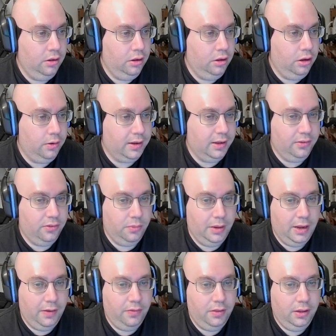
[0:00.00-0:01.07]
Okay, so
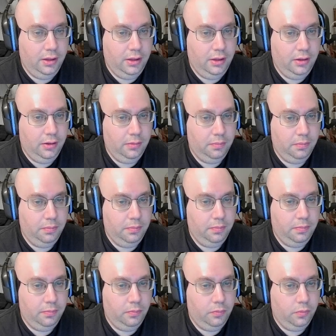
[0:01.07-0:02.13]

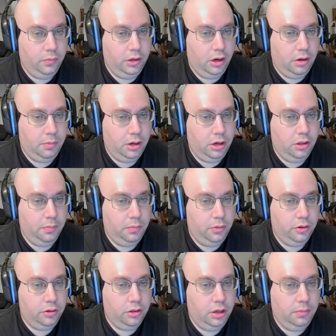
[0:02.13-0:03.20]
we are part of the book
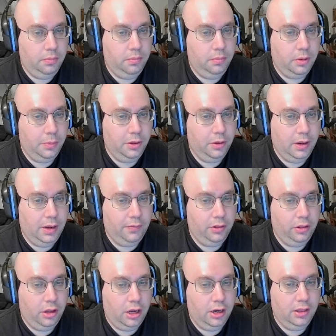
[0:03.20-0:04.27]
club, but we don't have a
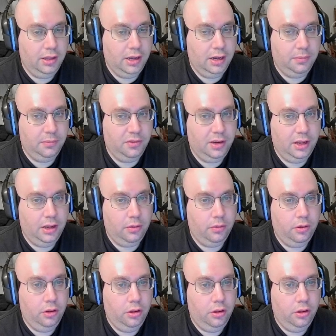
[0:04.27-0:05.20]
lot of the items down.